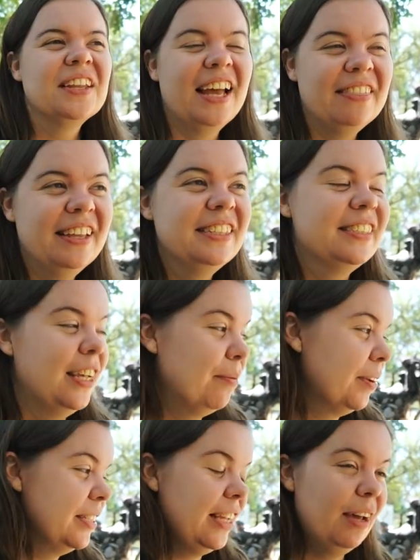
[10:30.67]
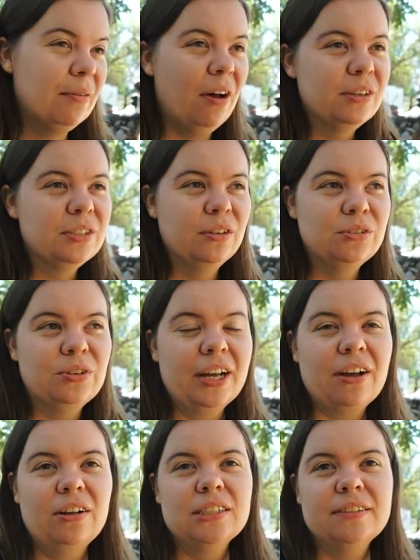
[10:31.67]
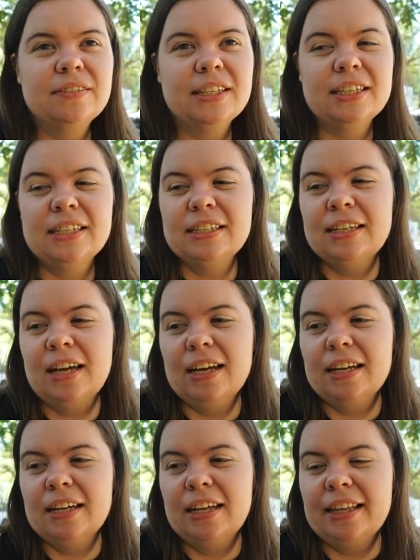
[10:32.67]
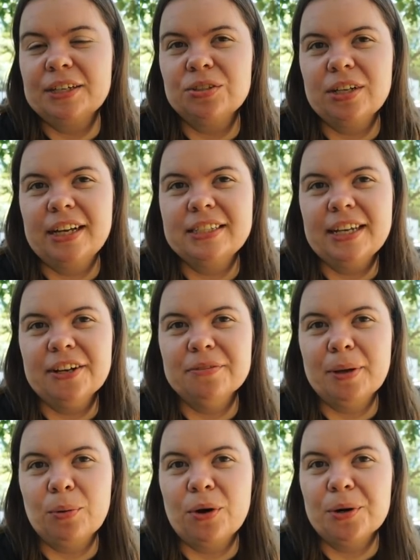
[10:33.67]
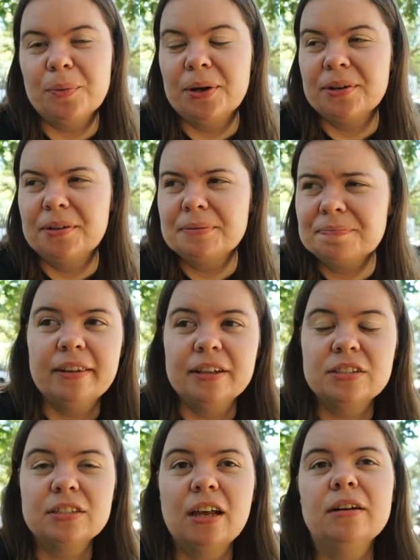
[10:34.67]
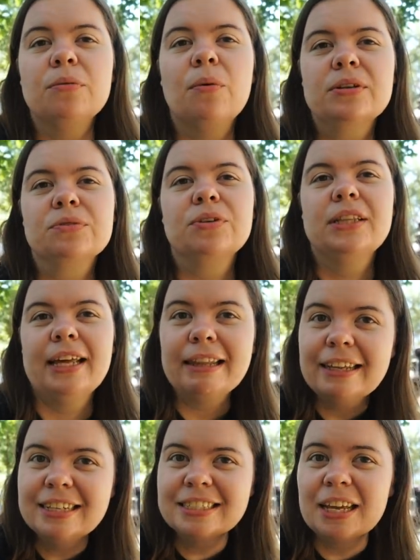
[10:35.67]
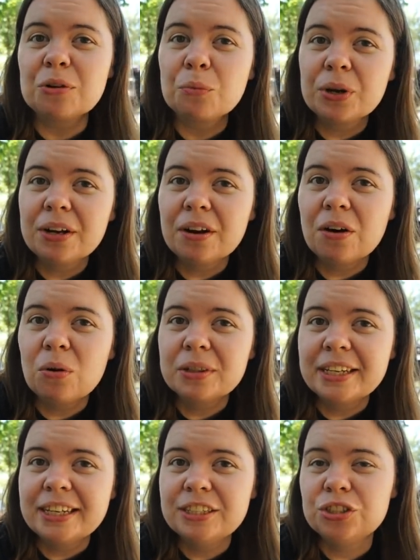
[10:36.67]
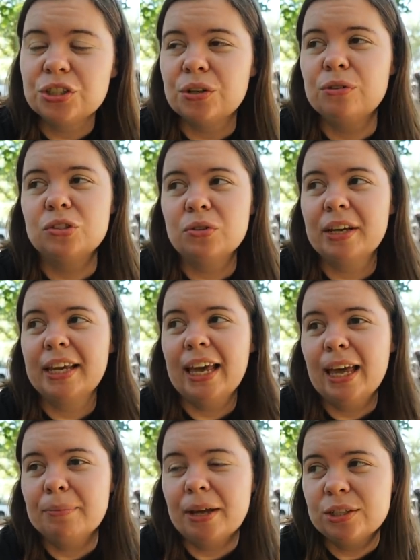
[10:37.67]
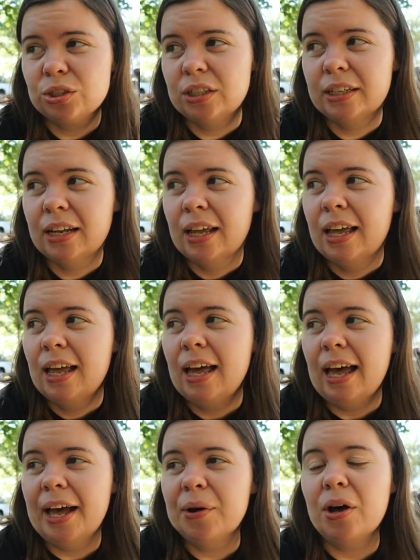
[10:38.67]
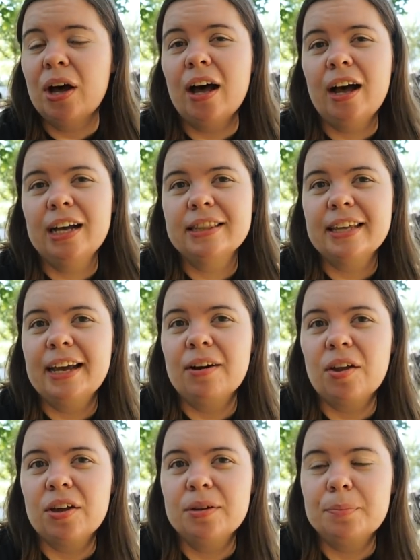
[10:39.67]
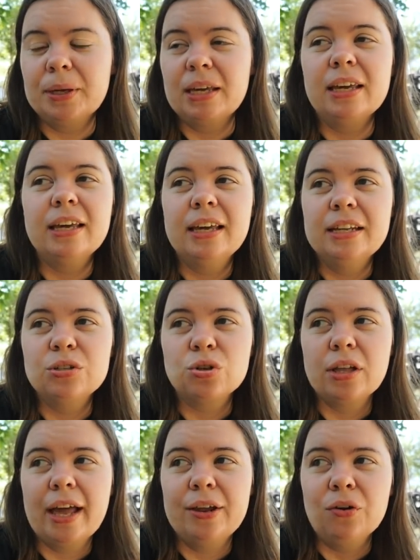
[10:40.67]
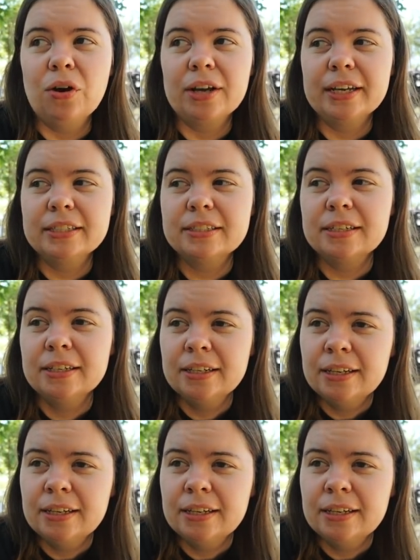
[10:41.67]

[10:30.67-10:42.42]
And then some, because I also drank all of the electrolytes out of my water bottle. The sun was relentless, and we are only in June, so I can't imagine how hot that area could be in July and August.